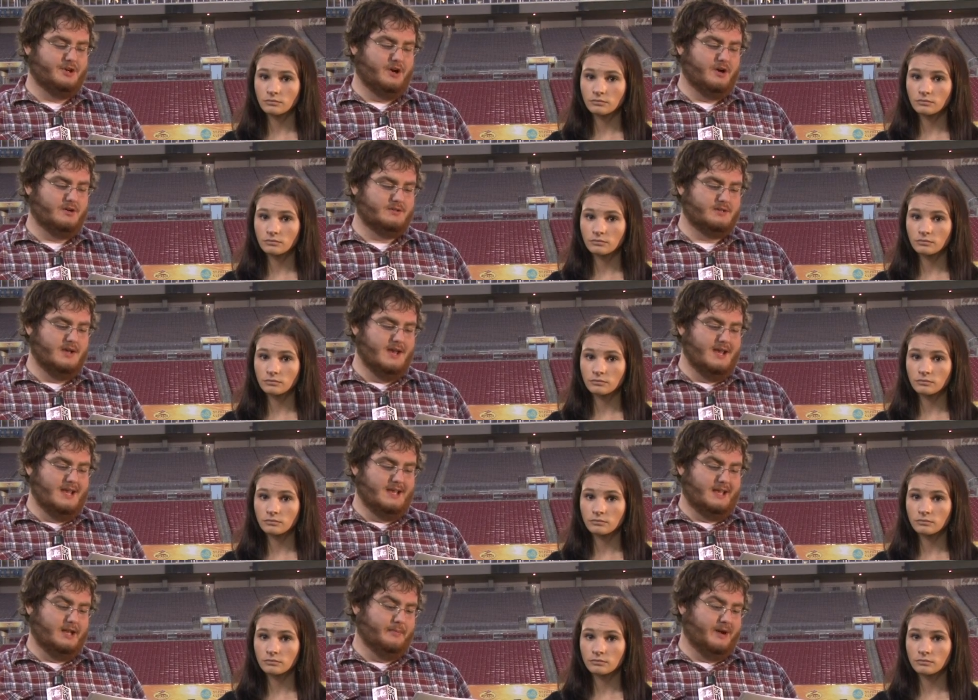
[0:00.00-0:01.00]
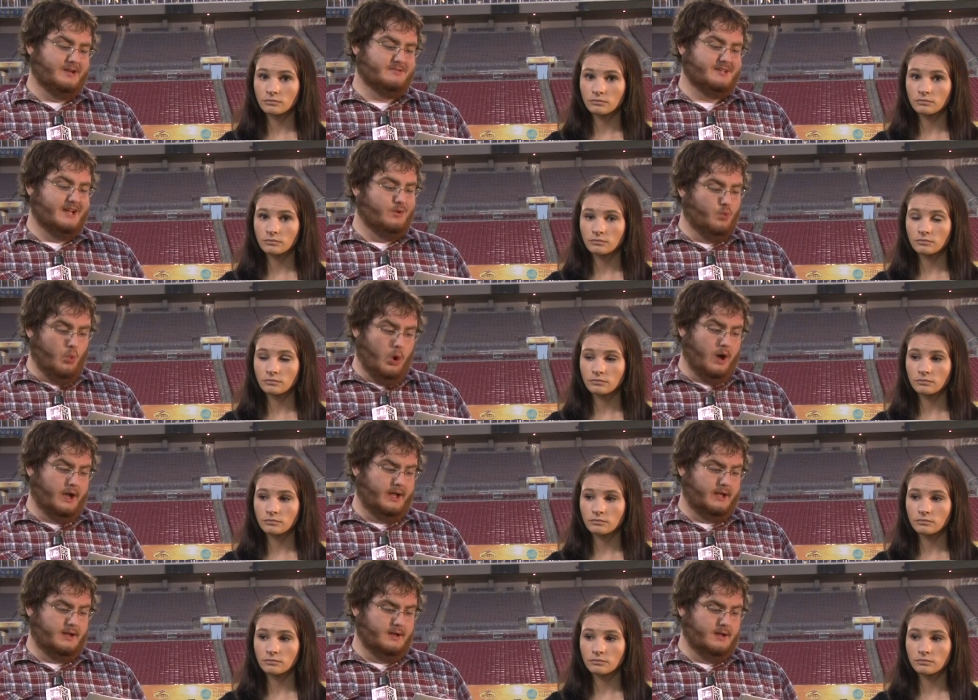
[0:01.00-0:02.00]
Speaker 1: yards. Kenny Miles had
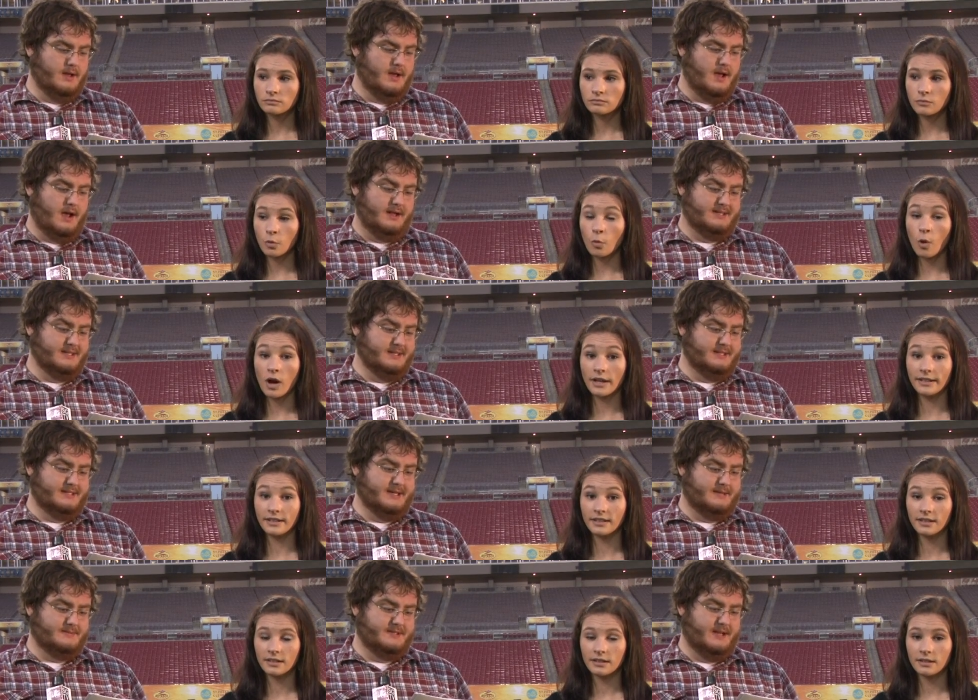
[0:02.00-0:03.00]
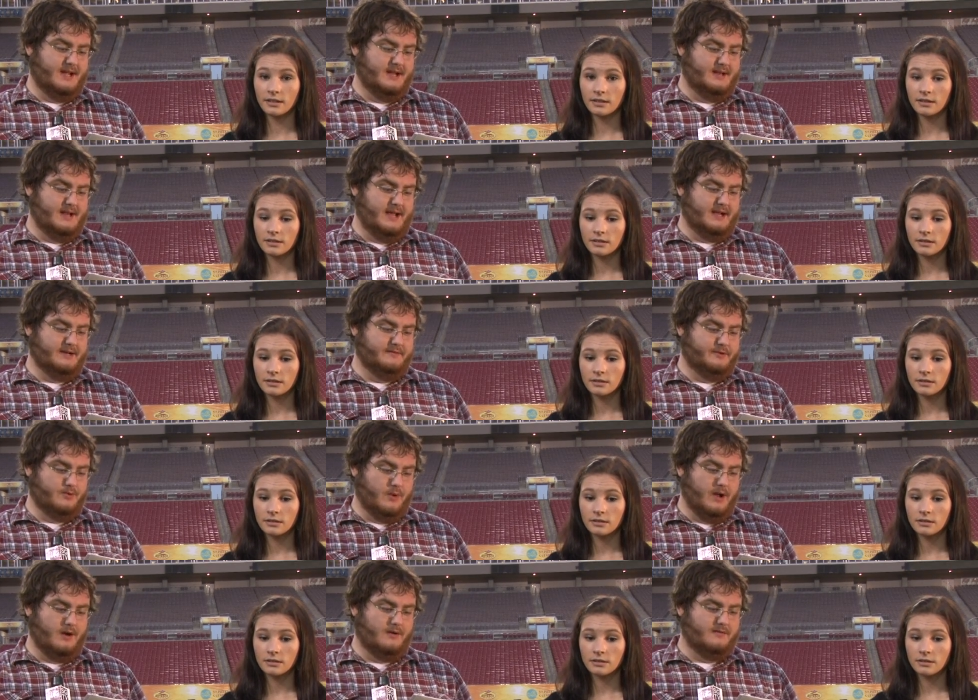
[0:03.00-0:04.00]
one, and one. Dylan Thompson had negative
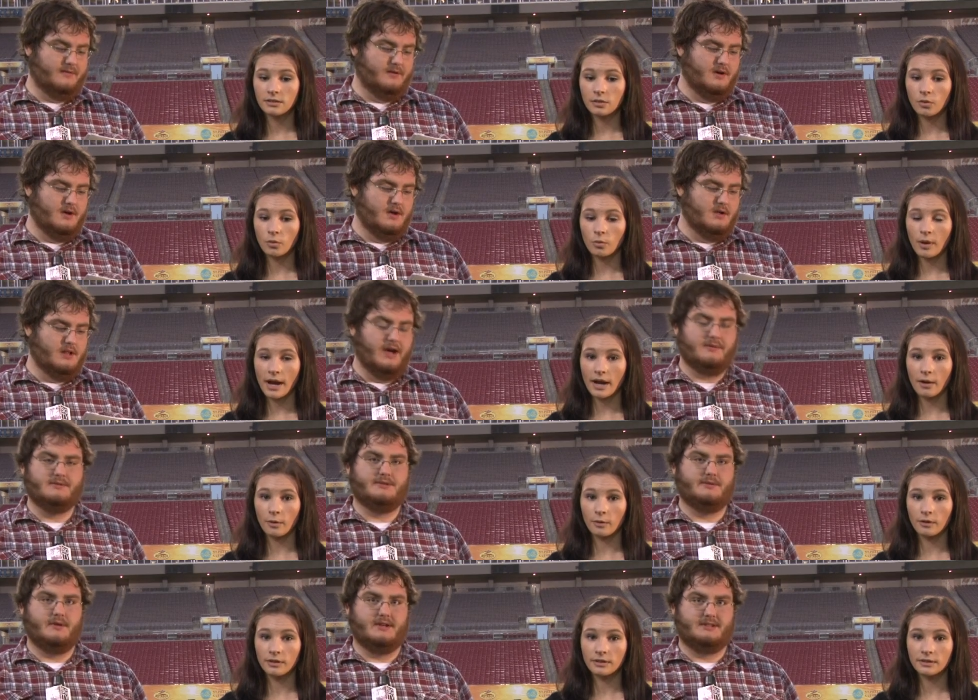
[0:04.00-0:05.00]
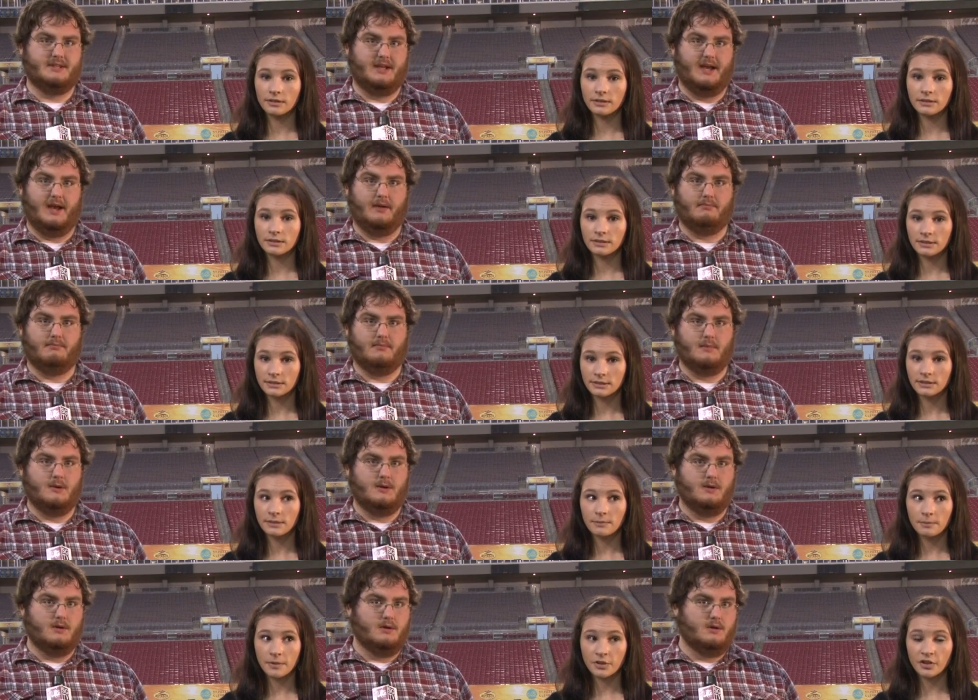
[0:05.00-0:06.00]
12. Wow. That was the rushing game.
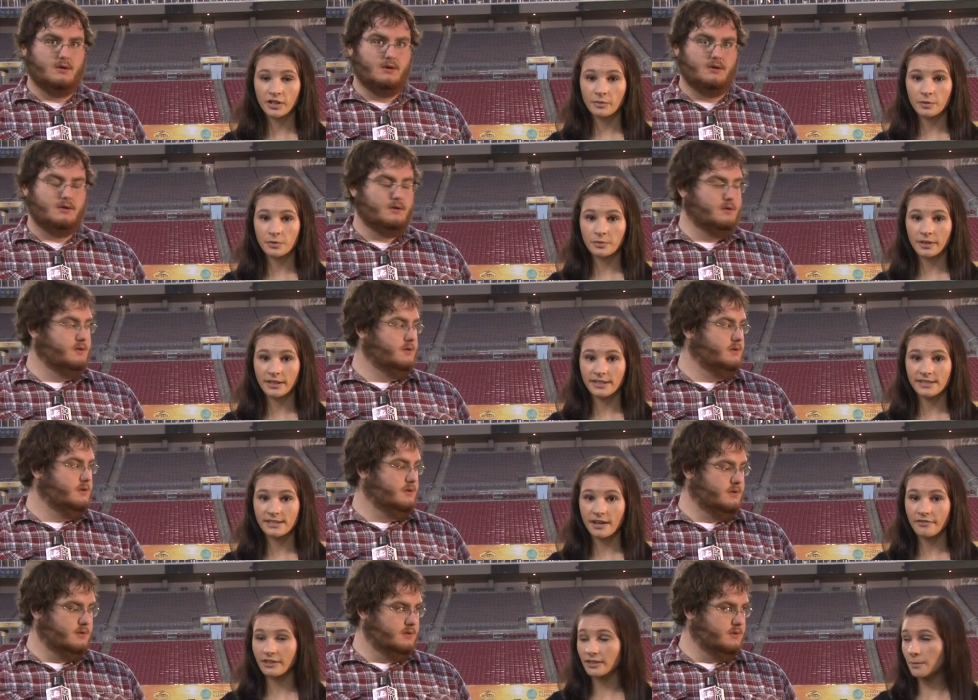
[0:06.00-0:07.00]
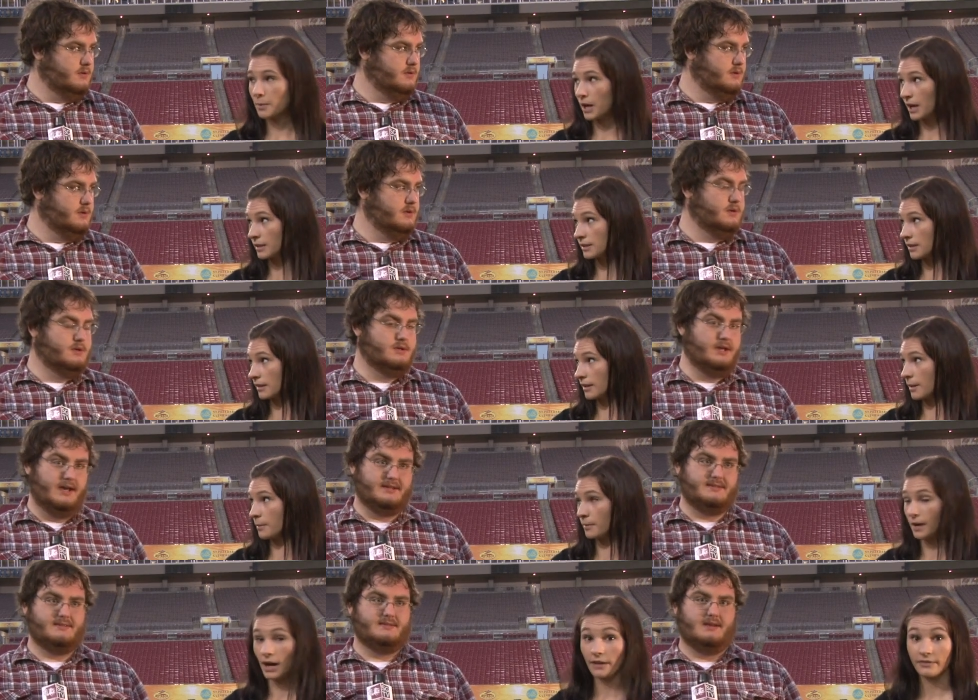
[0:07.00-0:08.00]
Speaker 2: Michigan was really stuffing the box on
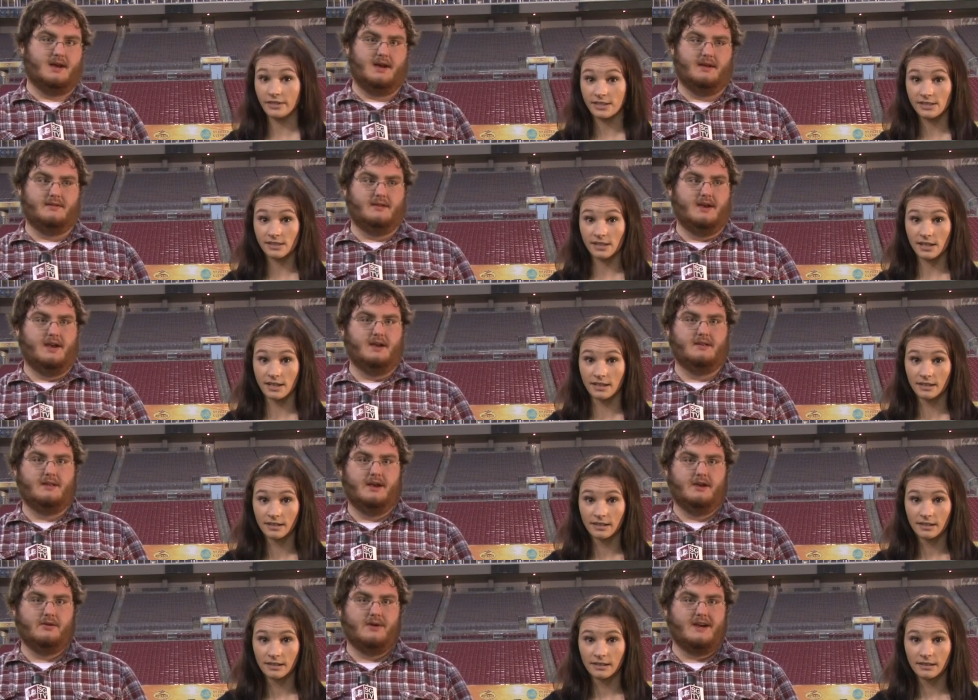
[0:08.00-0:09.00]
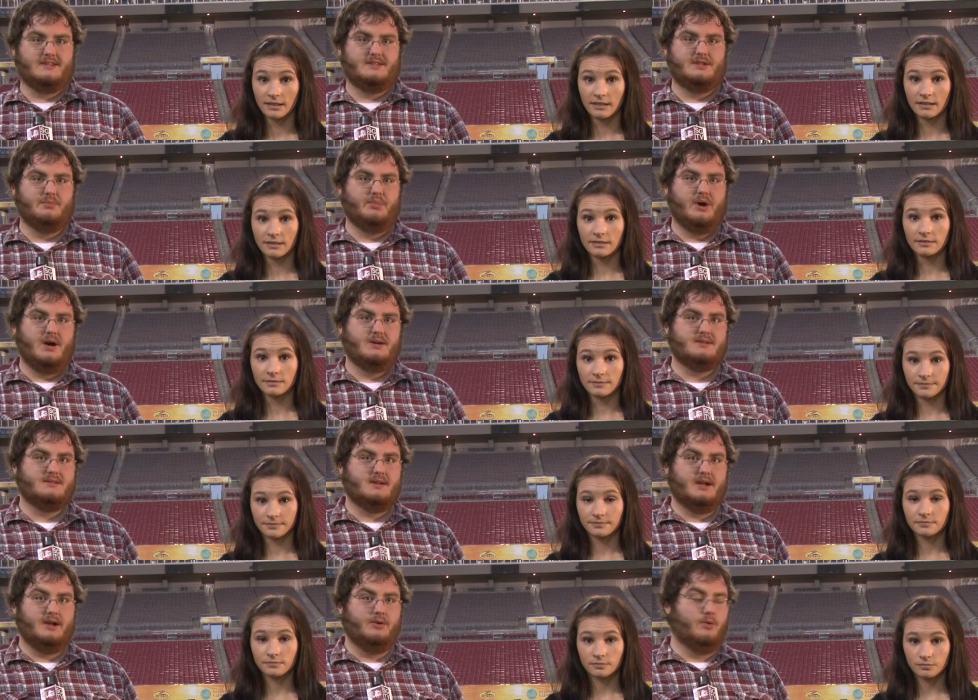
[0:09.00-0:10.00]
them. Yes, uh, obviously. Uh, they
Speaker 1: they crashed the
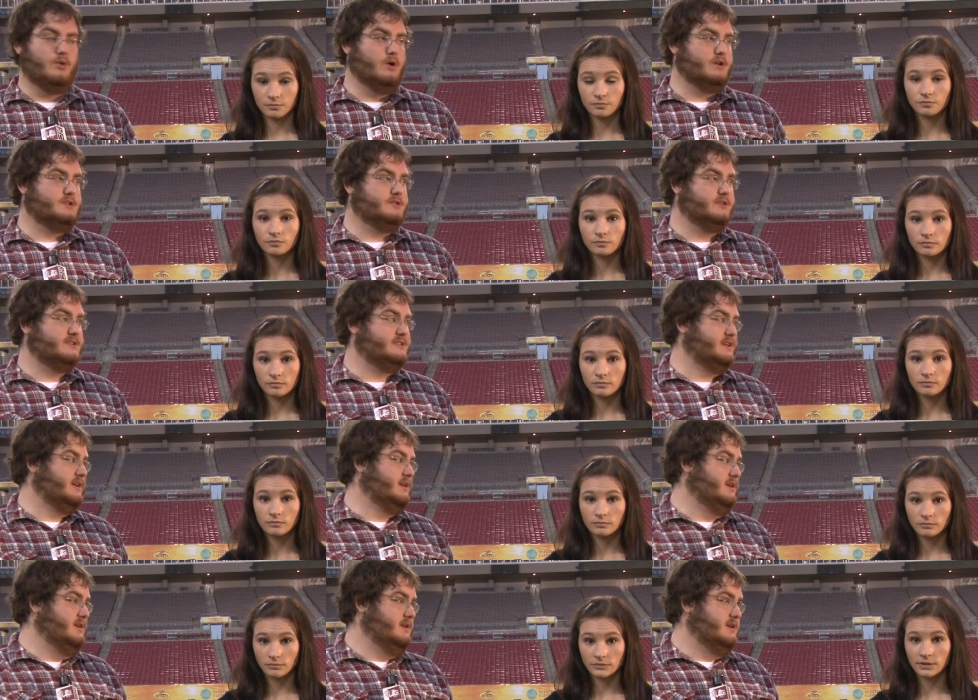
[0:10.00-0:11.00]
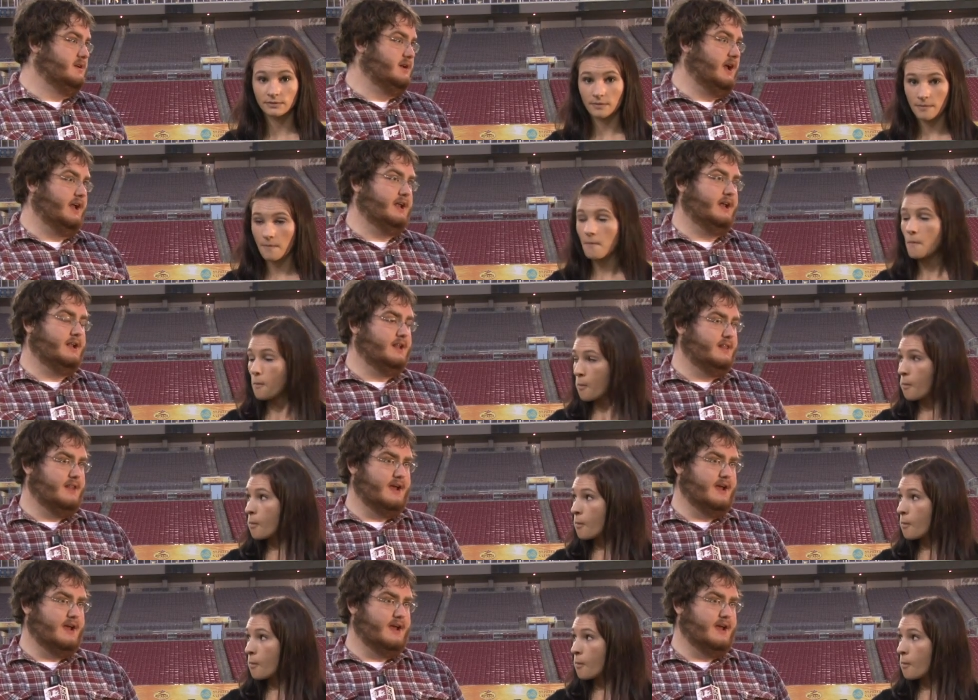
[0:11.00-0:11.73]
box and it worked to a T, and and and